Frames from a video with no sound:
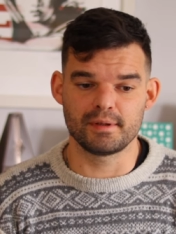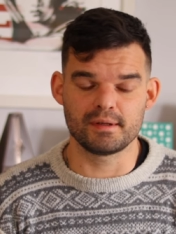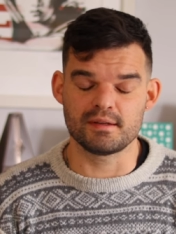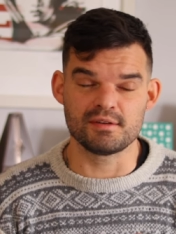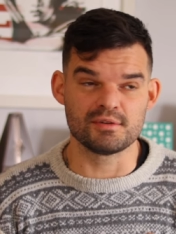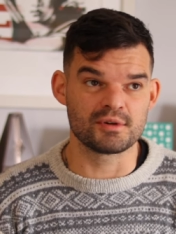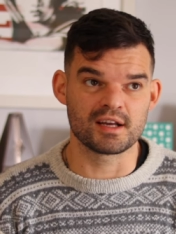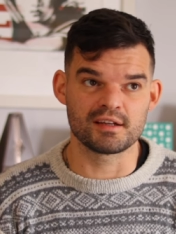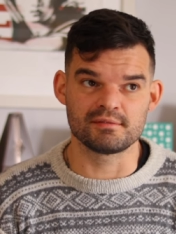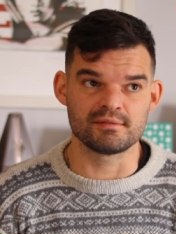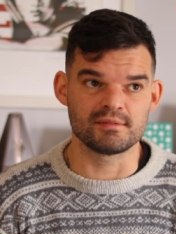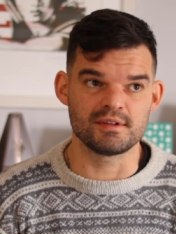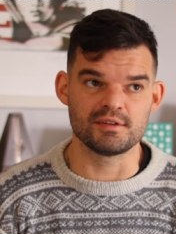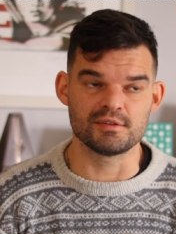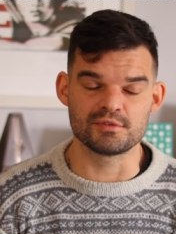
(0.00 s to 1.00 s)
you can
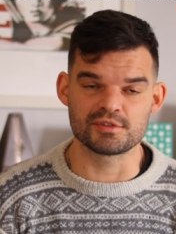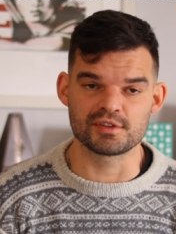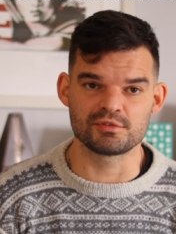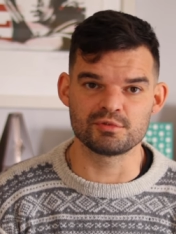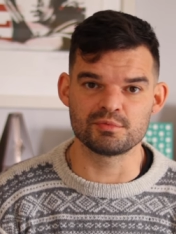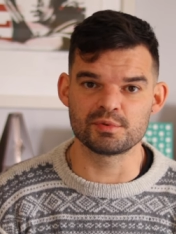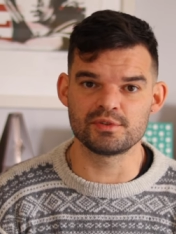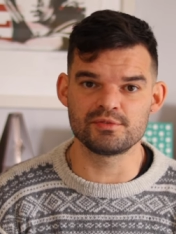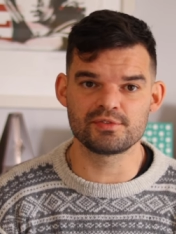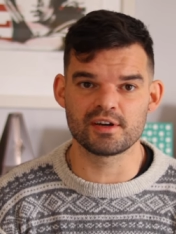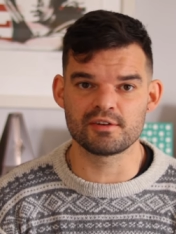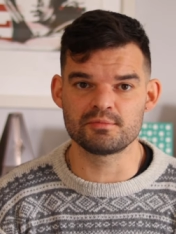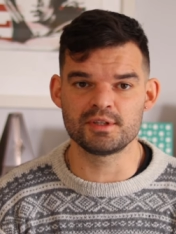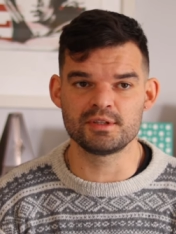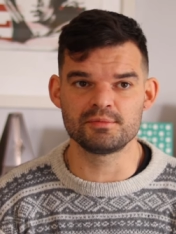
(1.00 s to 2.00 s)
use a
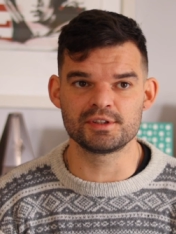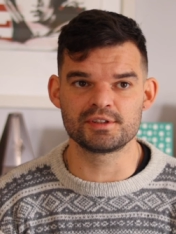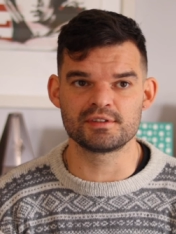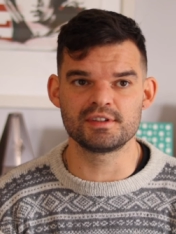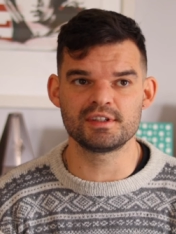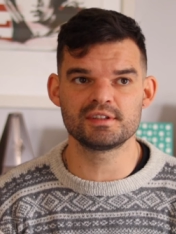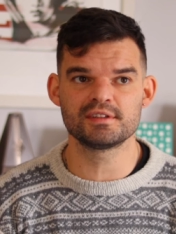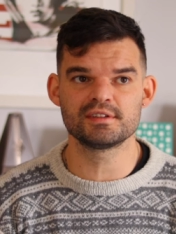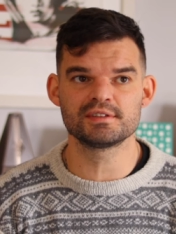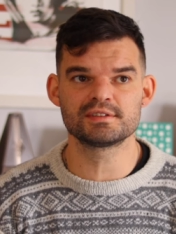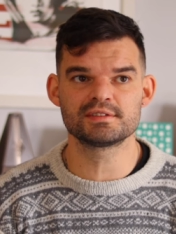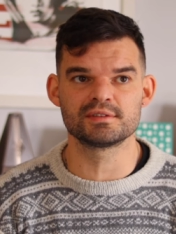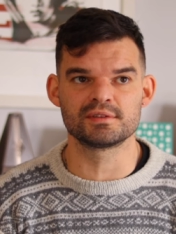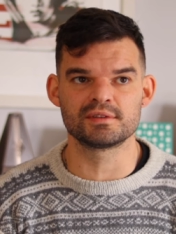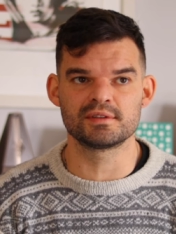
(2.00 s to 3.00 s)
2.5 millimeter
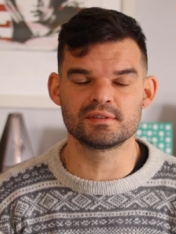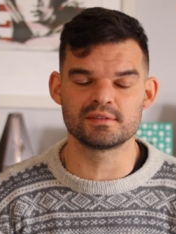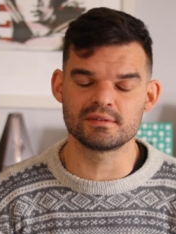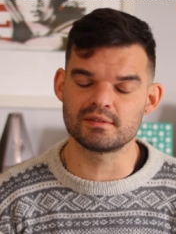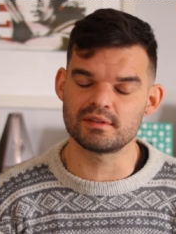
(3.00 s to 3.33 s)
needles or